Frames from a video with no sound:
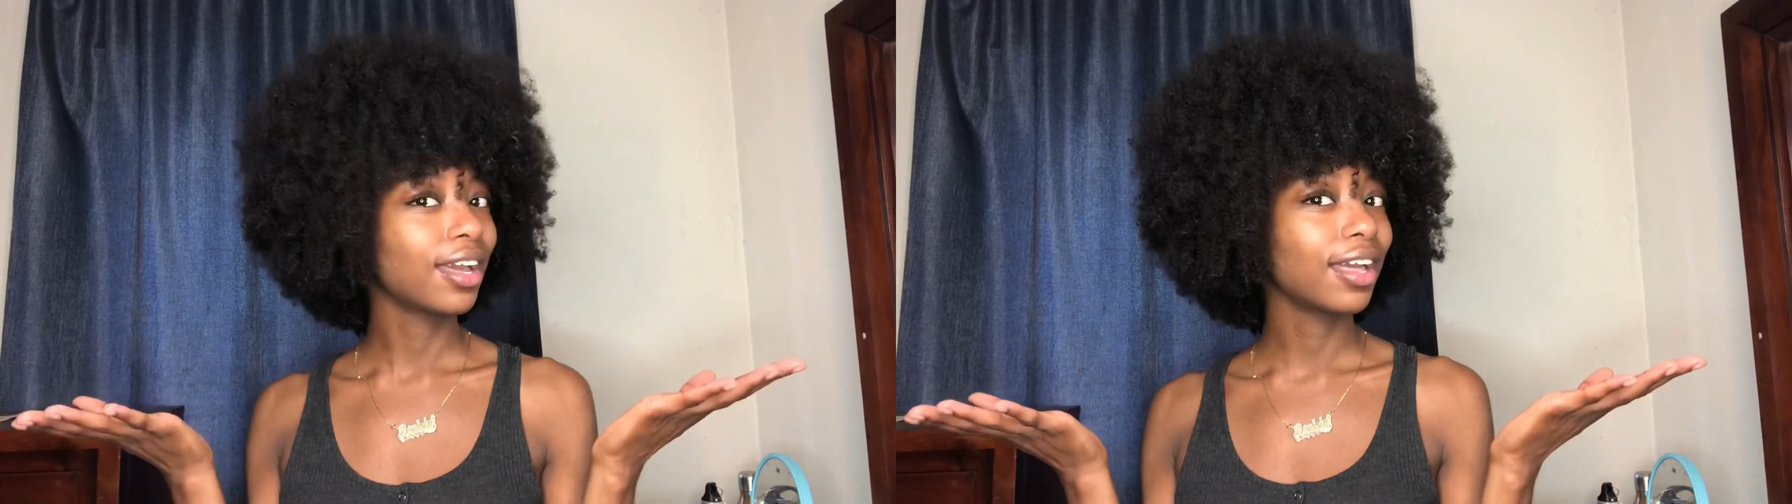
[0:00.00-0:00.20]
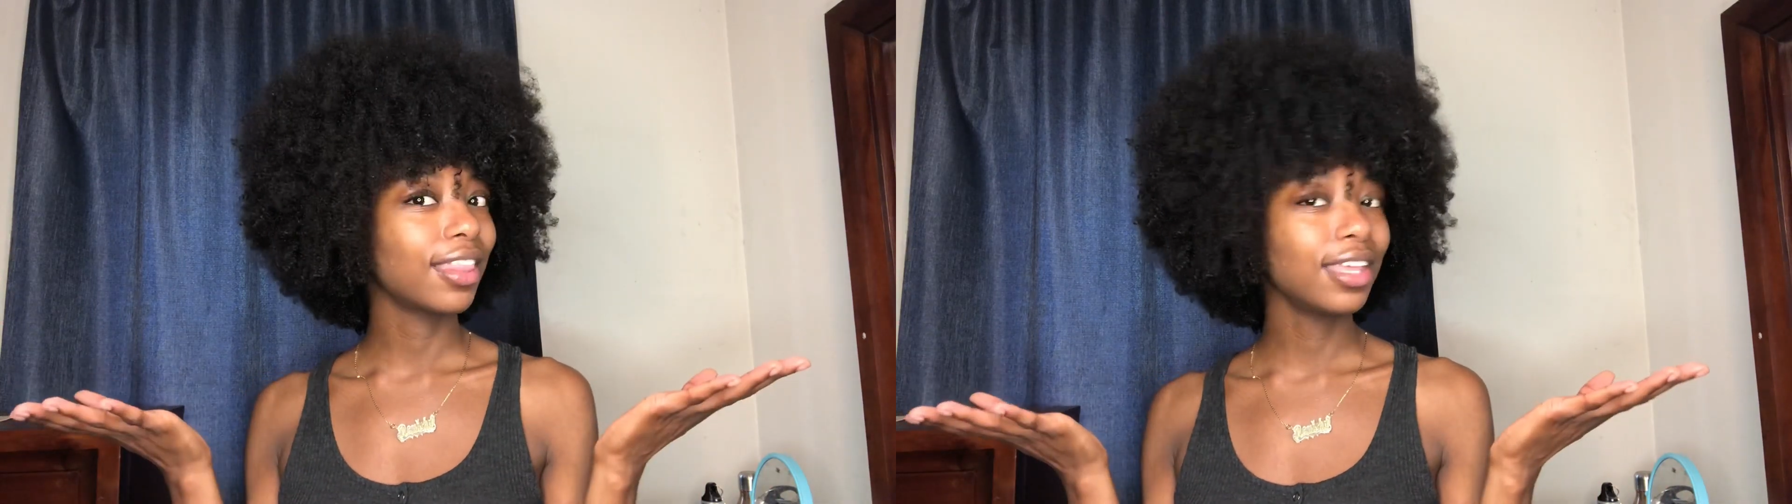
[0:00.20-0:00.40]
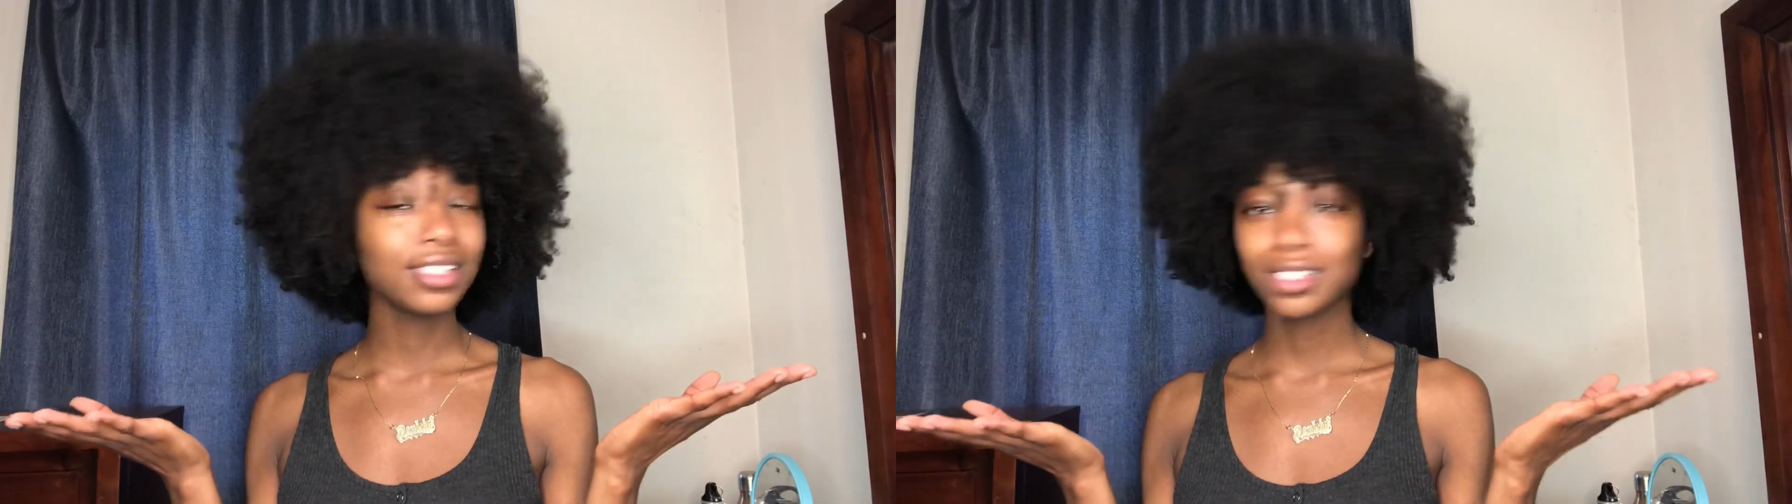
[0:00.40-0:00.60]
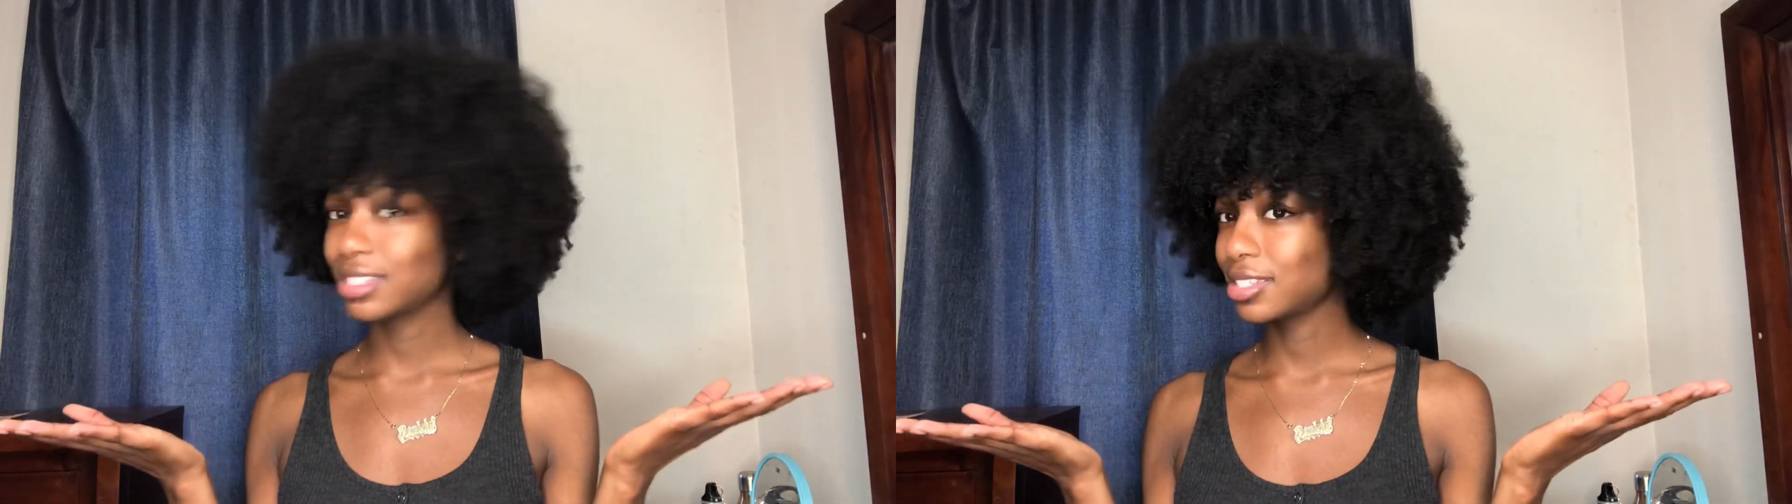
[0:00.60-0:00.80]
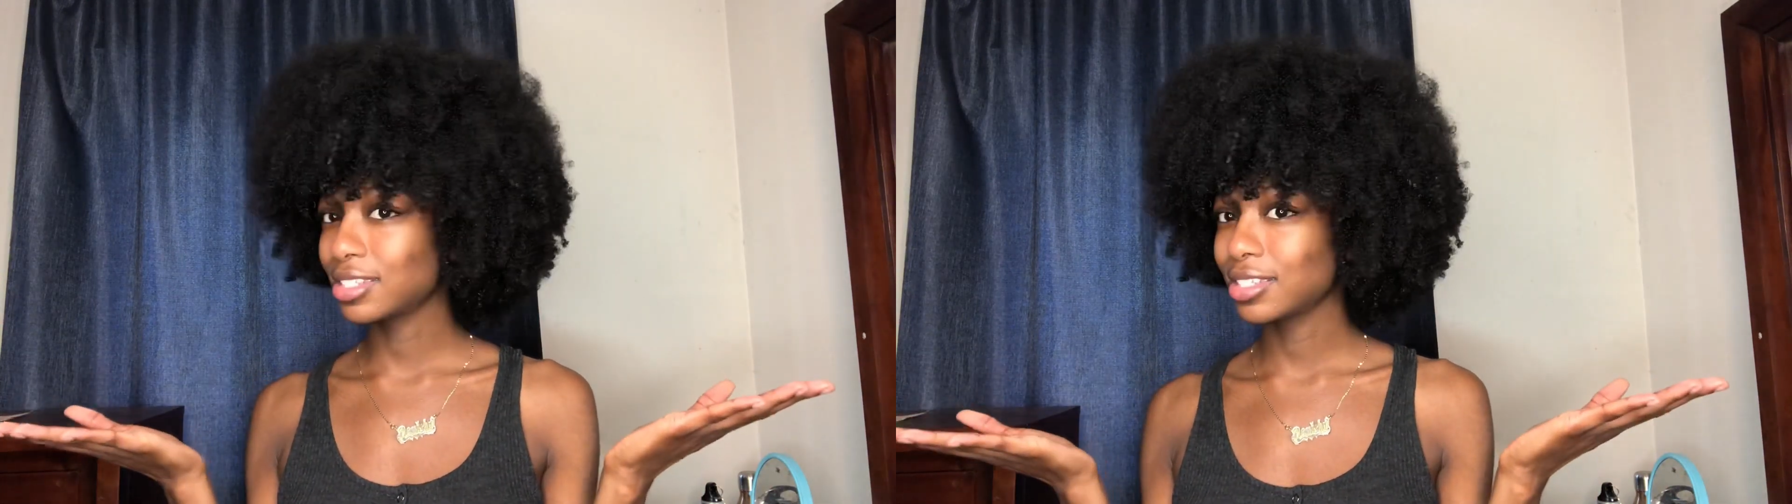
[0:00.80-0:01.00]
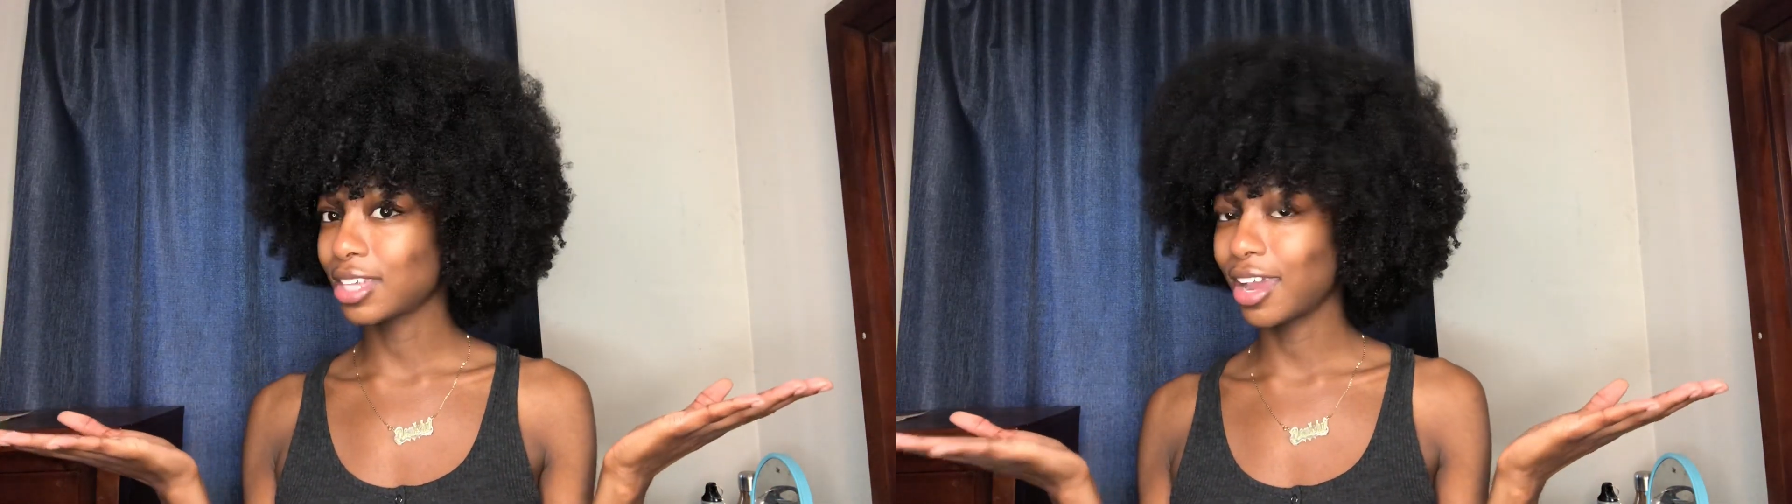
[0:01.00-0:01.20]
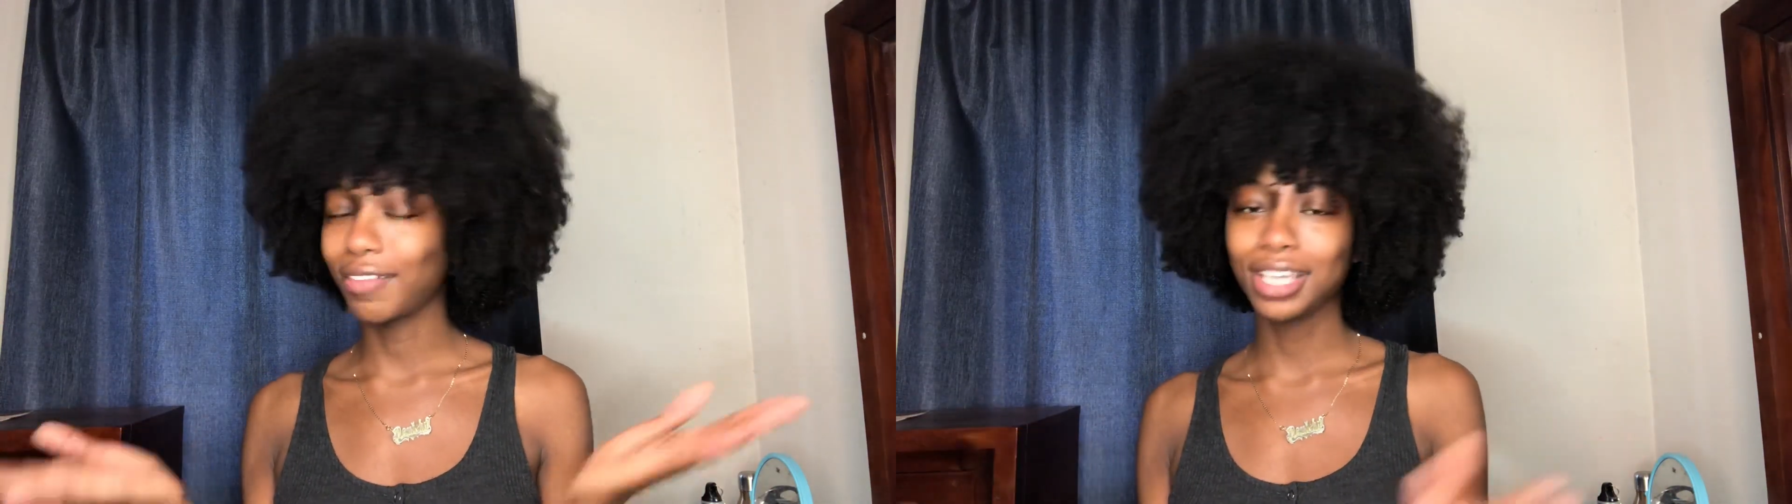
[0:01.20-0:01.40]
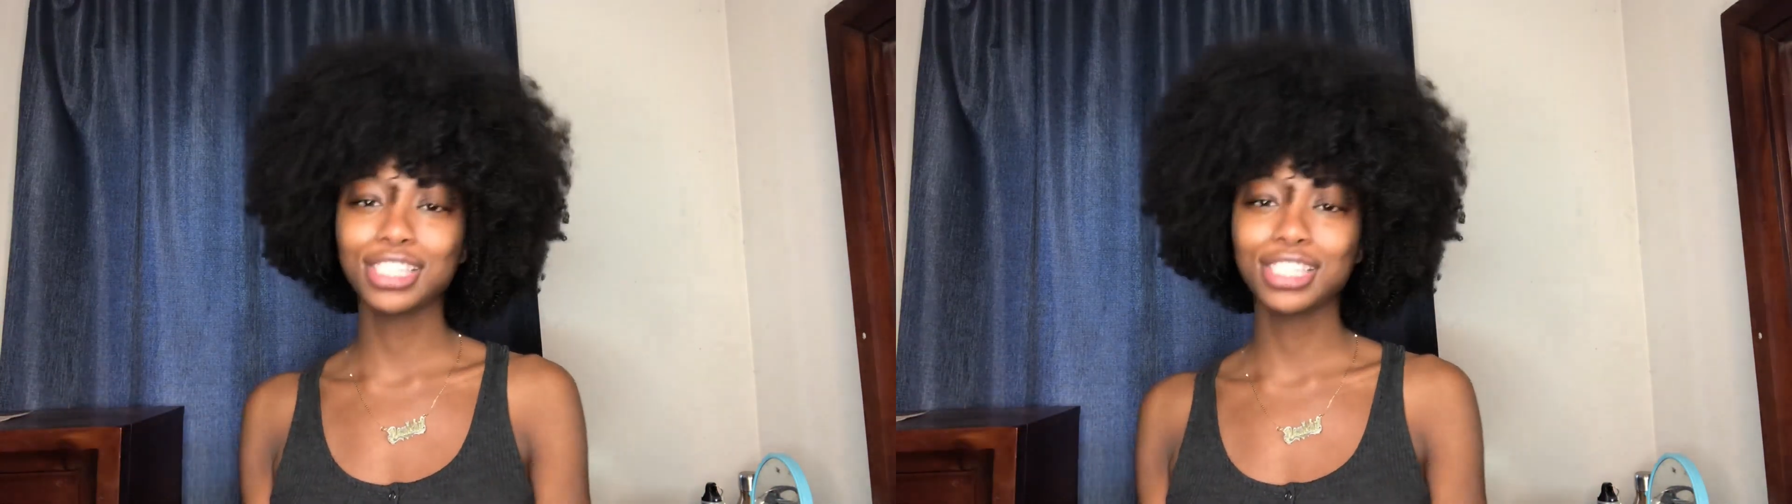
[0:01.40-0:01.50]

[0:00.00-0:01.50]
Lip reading: this. Alright,